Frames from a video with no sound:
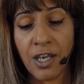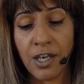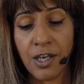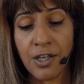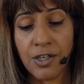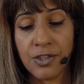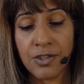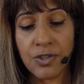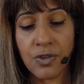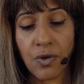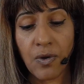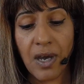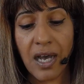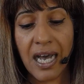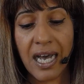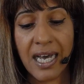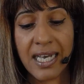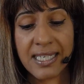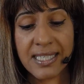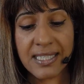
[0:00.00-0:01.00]
So
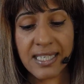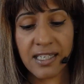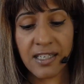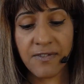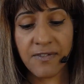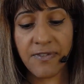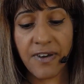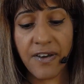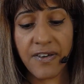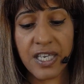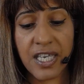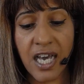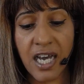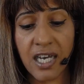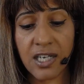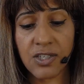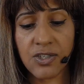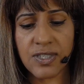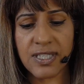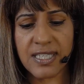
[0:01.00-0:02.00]
I started very
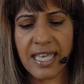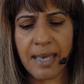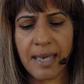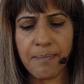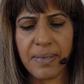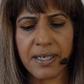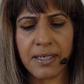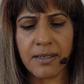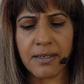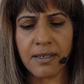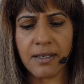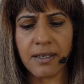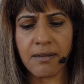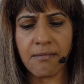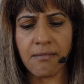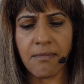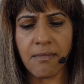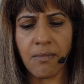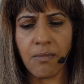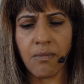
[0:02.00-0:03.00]
young to say, but
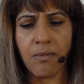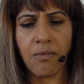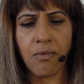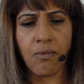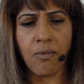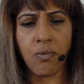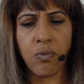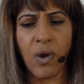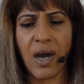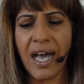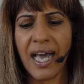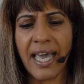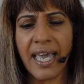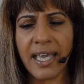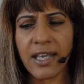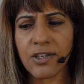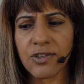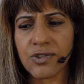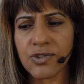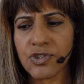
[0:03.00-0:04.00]

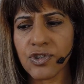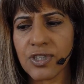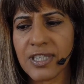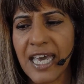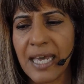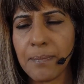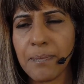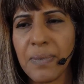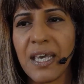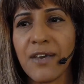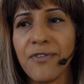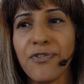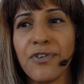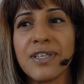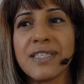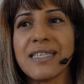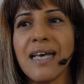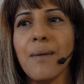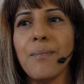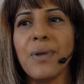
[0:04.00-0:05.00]
why should that be? For
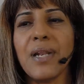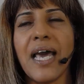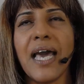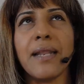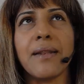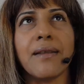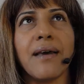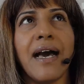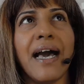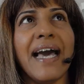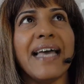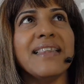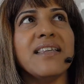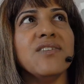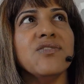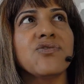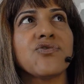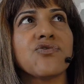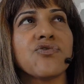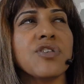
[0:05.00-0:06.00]
example, I had
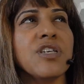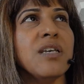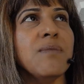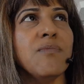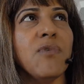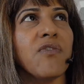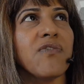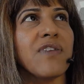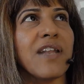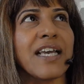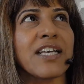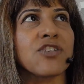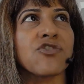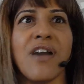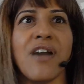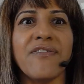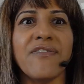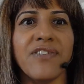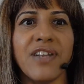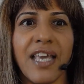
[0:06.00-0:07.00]
this dream of like
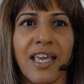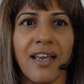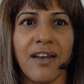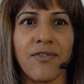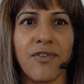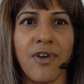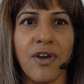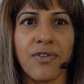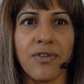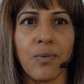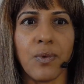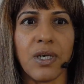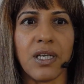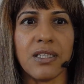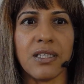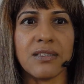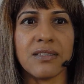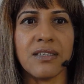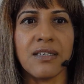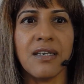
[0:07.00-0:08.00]
traveling around the
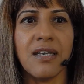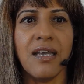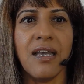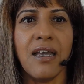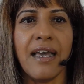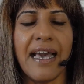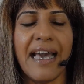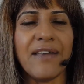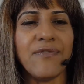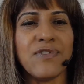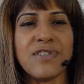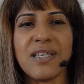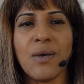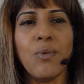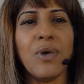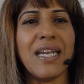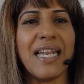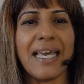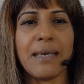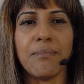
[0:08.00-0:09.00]
world. And for
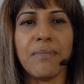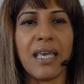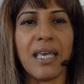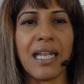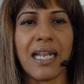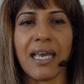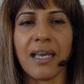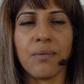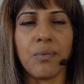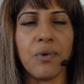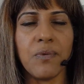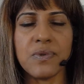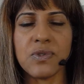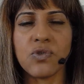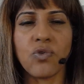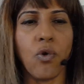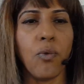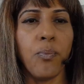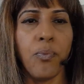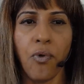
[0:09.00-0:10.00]
someone like me, like we were
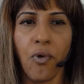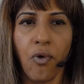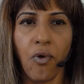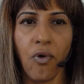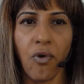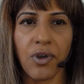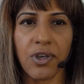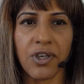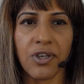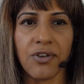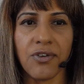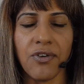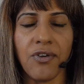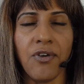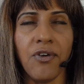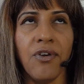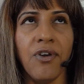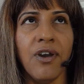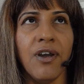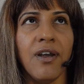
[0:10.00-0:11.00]
so poor,
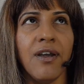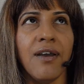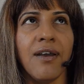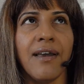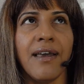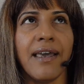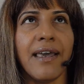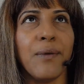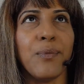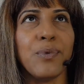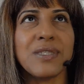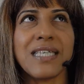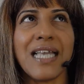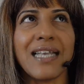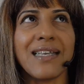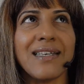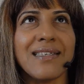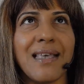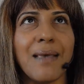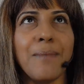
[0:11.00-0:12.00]
it was
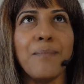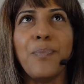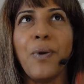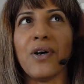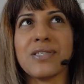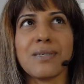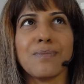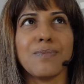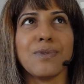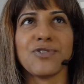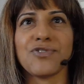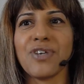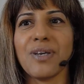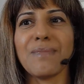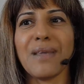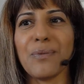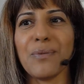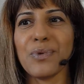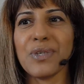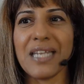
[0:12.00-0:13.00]
like this impossible dream
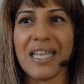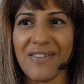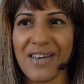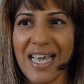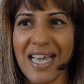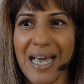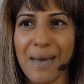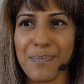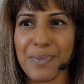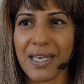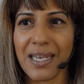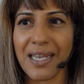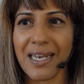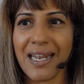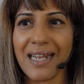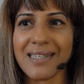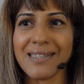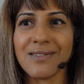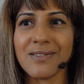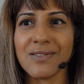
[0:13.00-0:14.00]
that would never happen. And
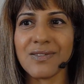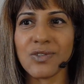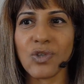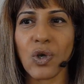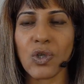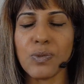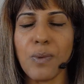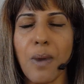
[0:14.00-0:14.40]
I talked to my